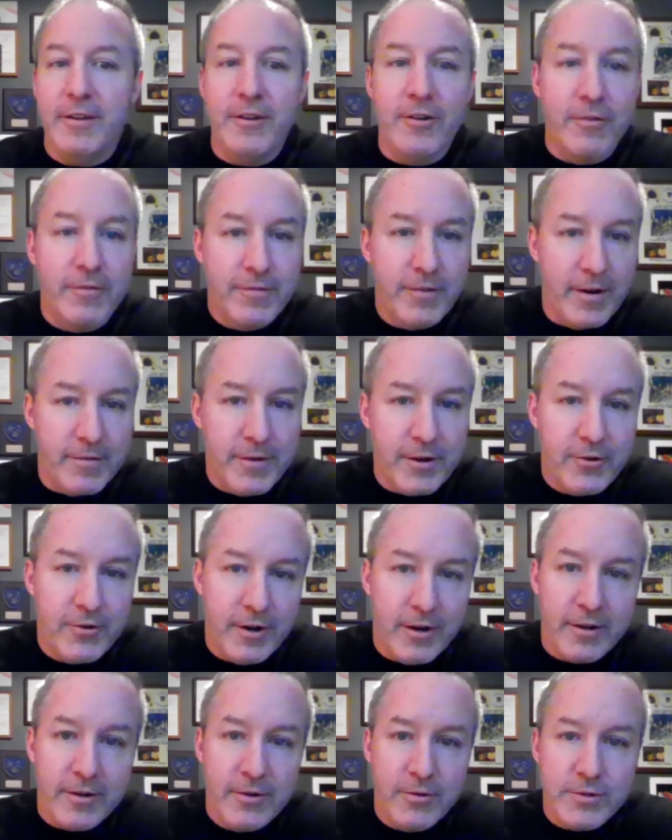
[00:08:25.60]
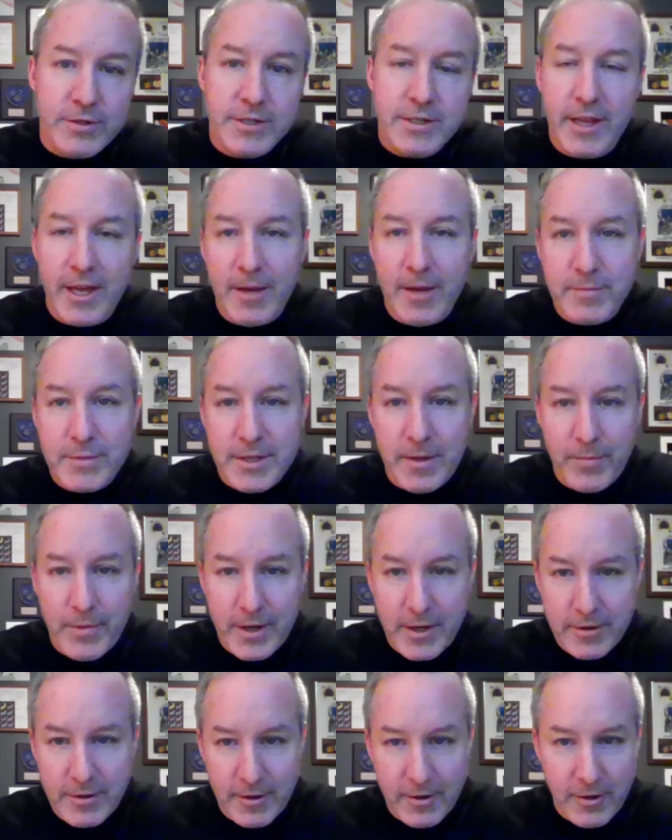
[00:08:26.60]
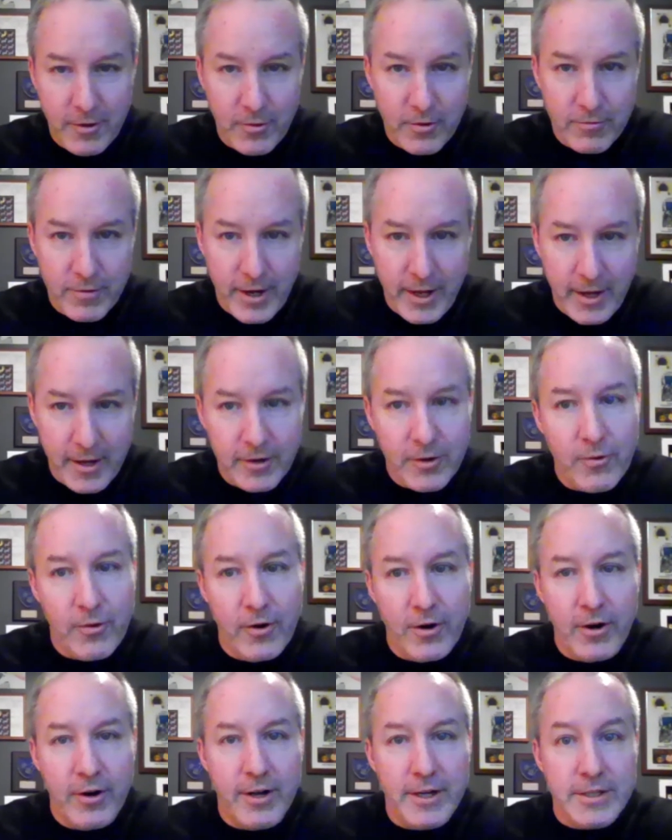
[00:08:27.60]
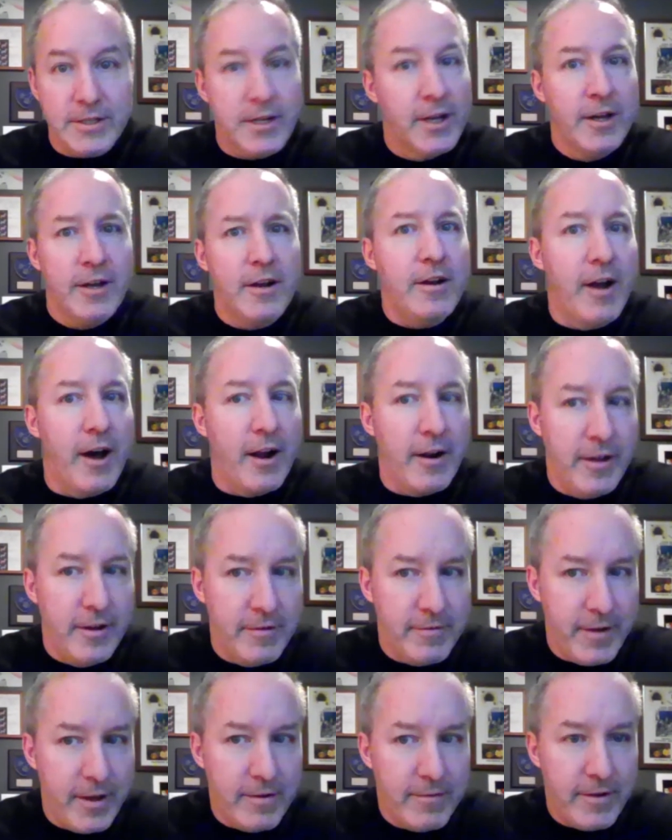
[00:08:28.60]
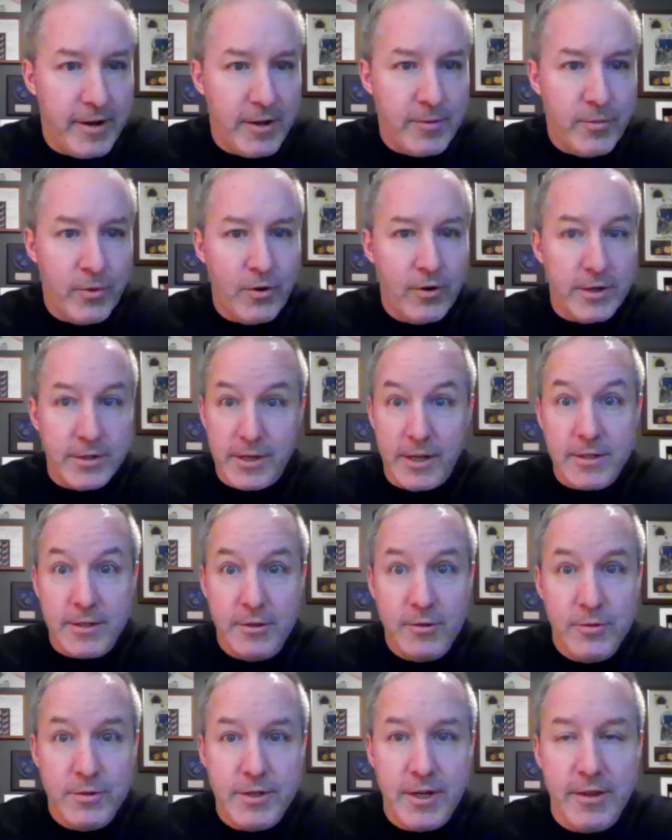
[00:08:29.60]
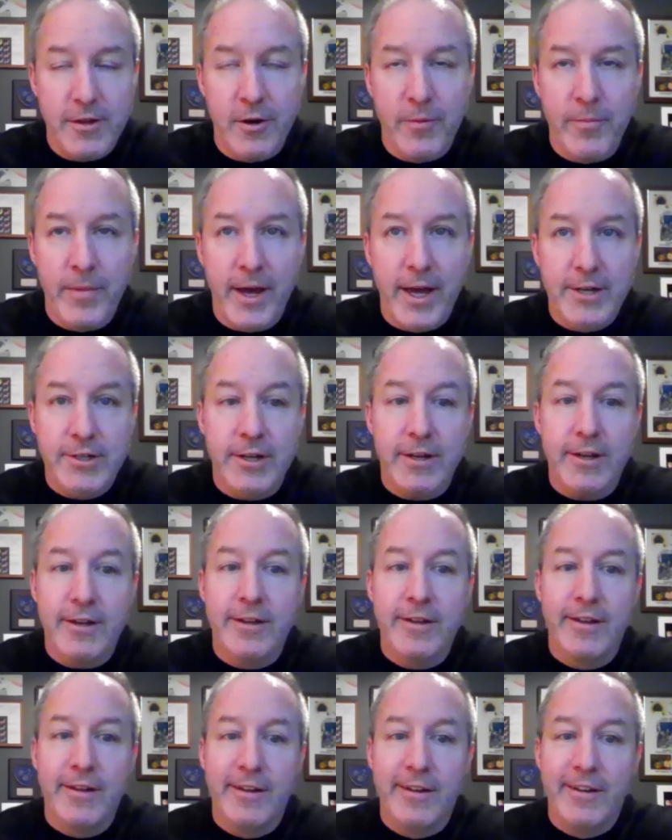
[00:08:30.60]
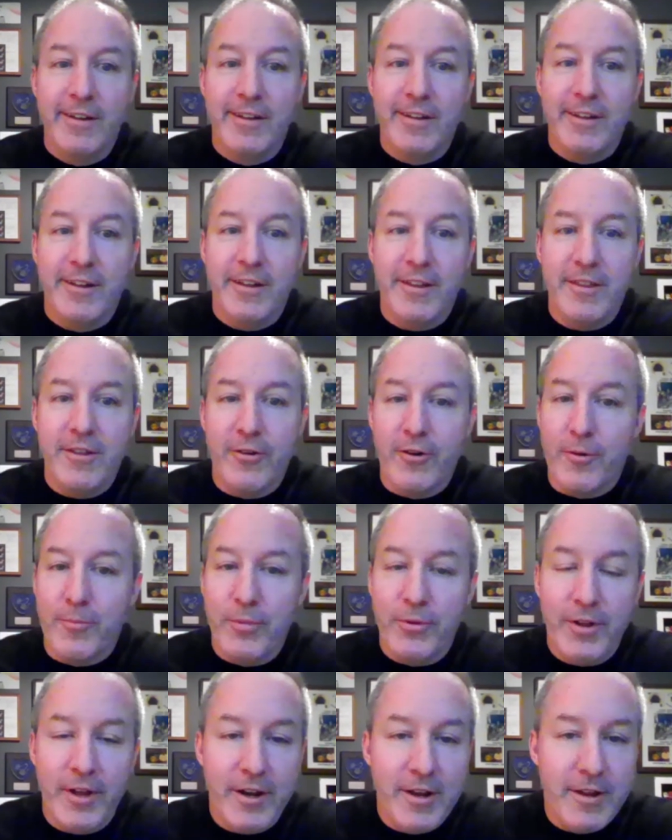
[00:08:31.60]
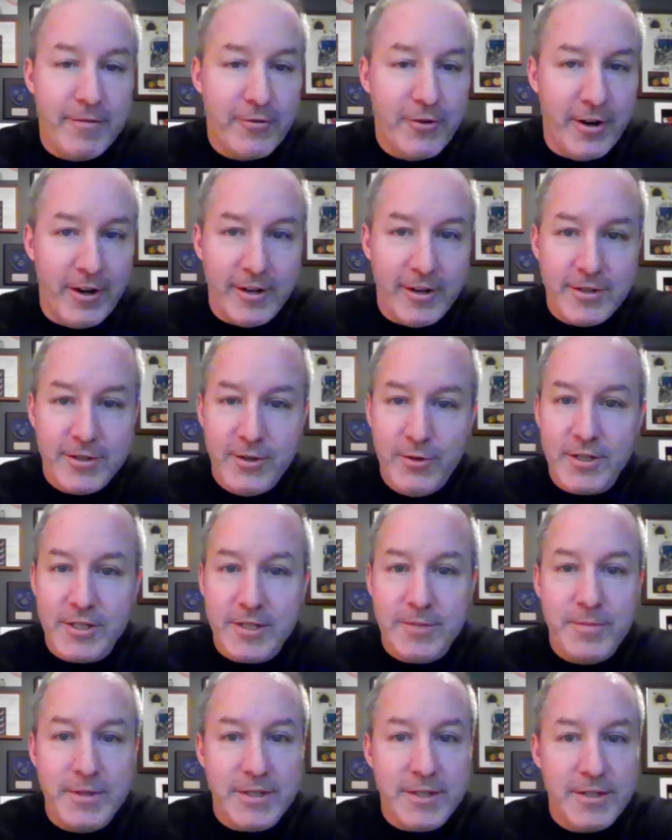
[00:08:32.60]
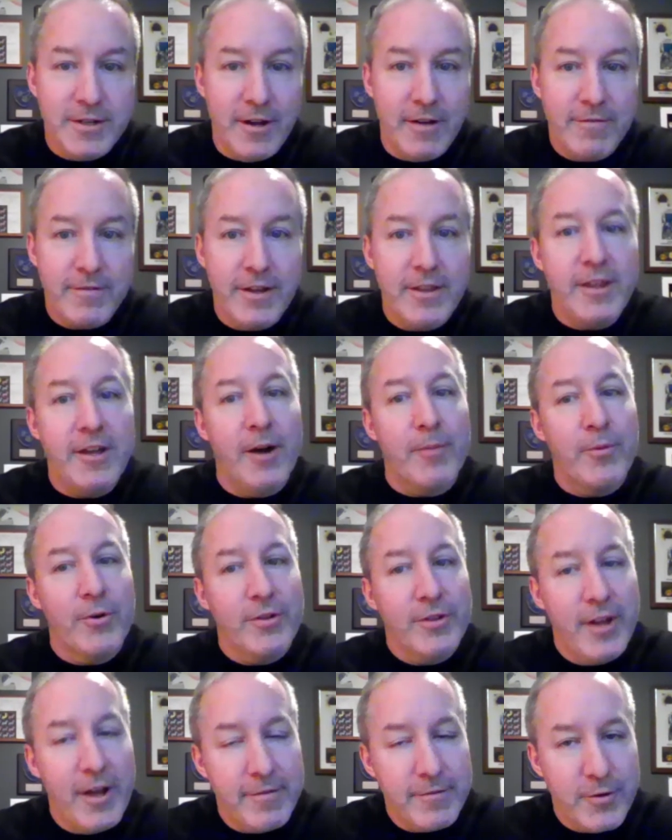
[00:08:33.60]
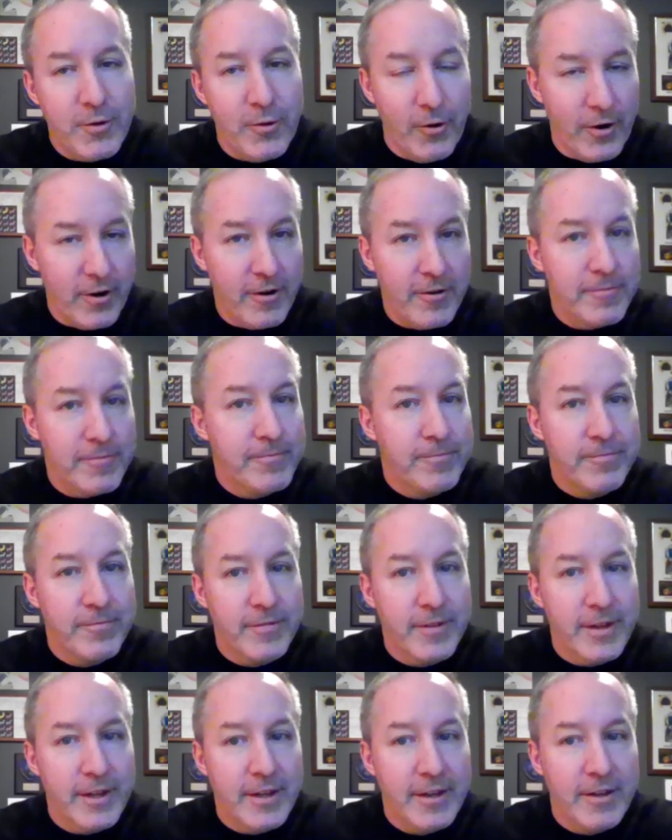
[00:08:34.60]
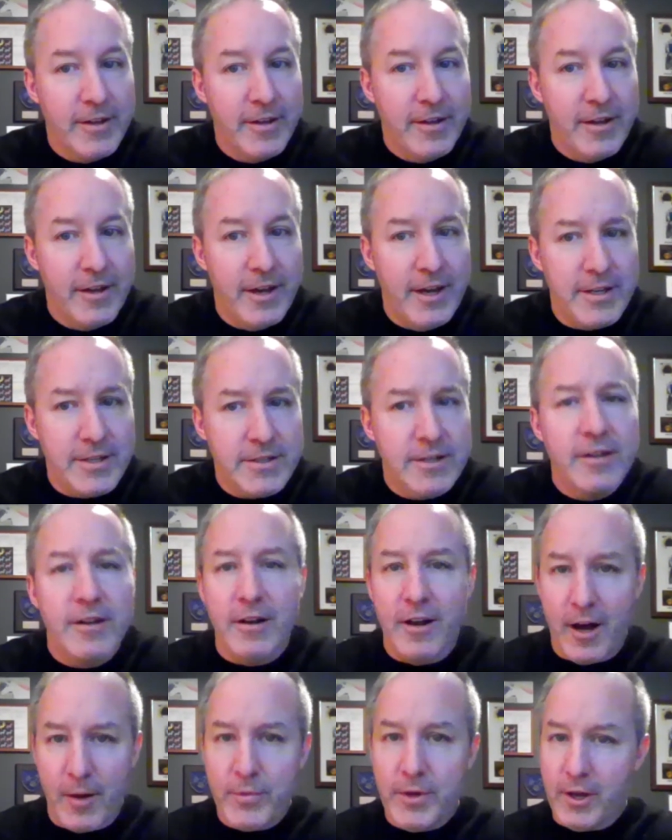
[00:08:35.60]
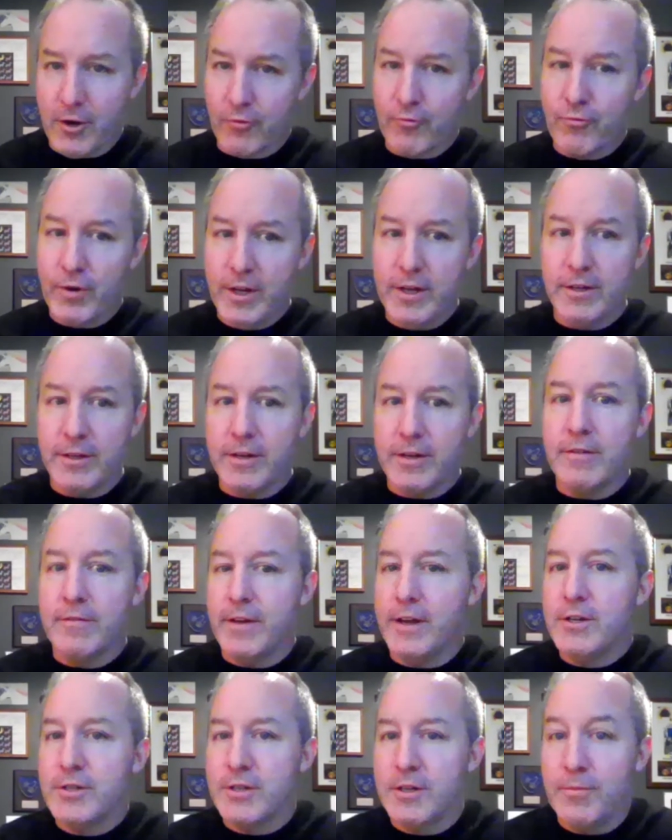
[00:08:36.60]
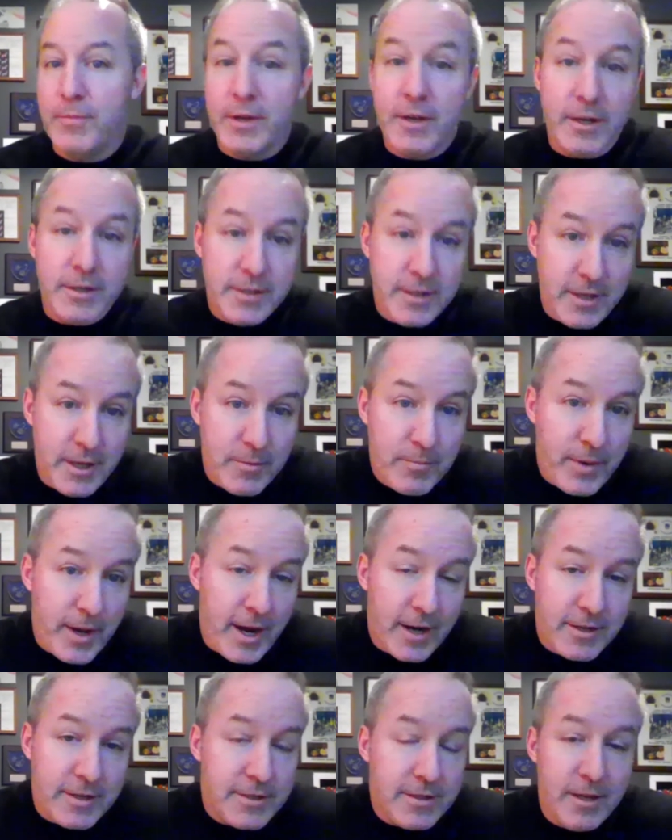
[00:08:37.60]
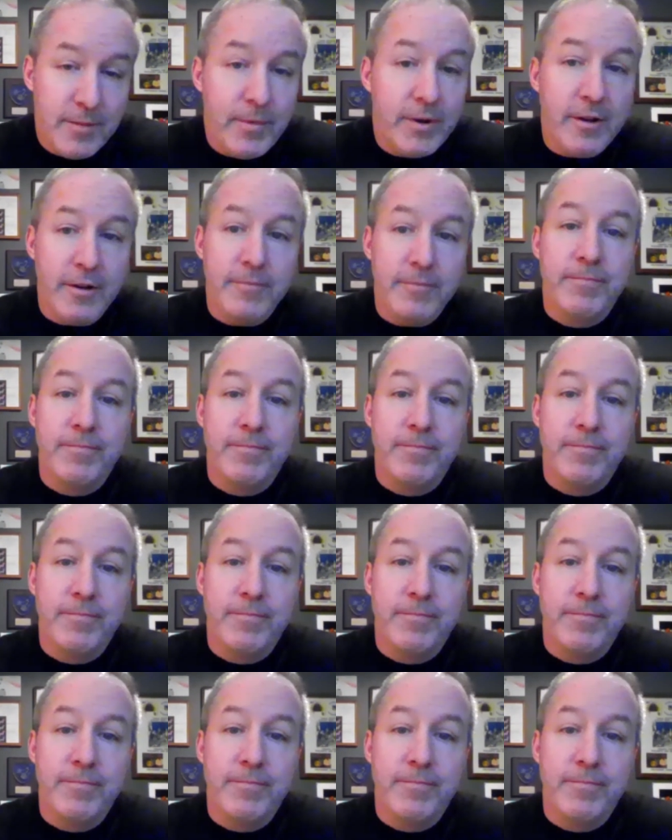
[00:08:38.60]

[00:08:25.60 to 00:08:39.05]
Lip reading: For every critic who slams something in the lower right-hand corner as not innovative anymore, as losing their magic, there are plenty of critics who dismiss stuff in the upper left corner as not being real innovation because the impact is limited.